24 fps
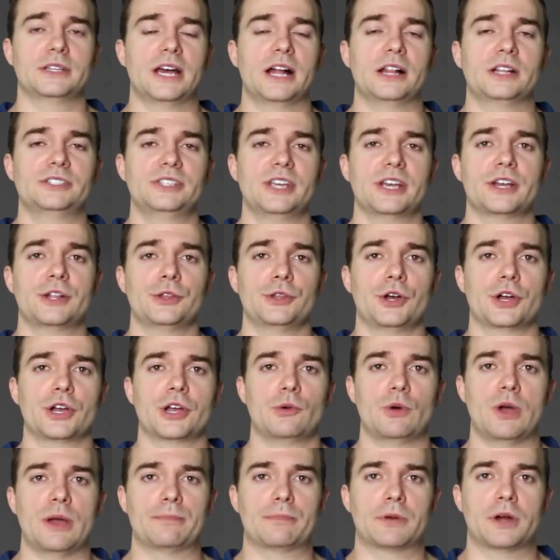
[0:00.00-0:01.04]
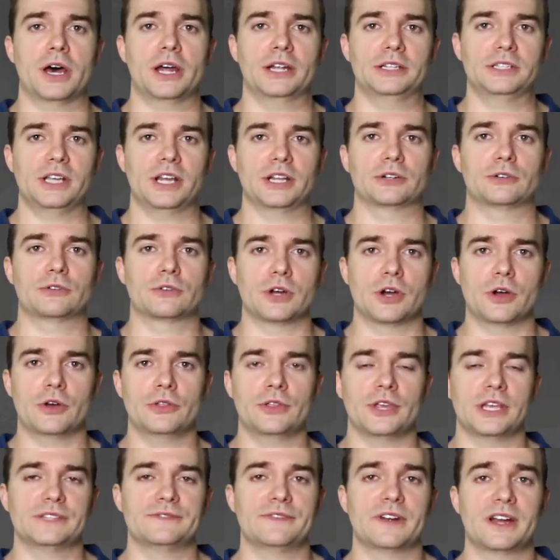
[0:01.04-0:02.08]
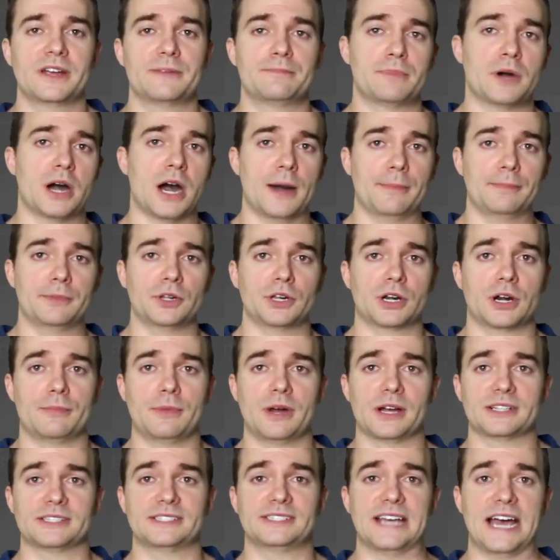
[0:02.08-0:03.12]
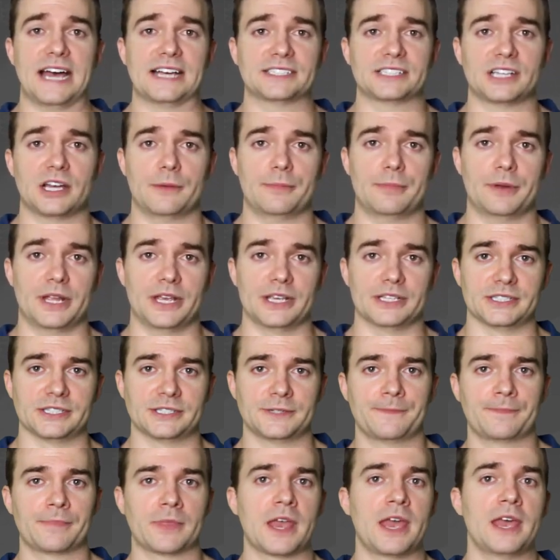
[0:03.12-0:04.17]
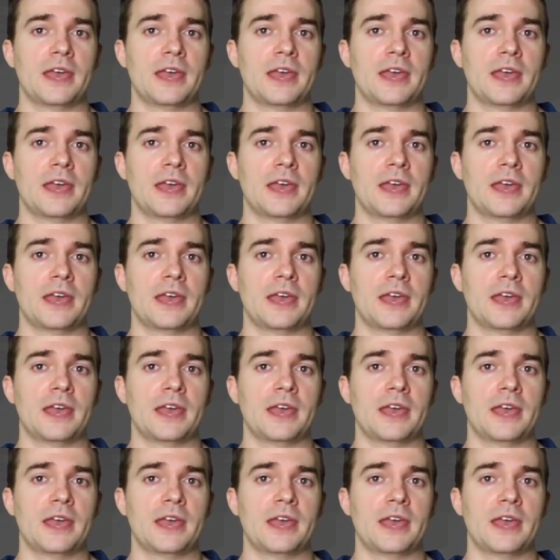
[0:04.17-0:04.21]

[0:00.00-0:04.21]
Now let's take a look at why product-led growth is very popular among SaaS companies.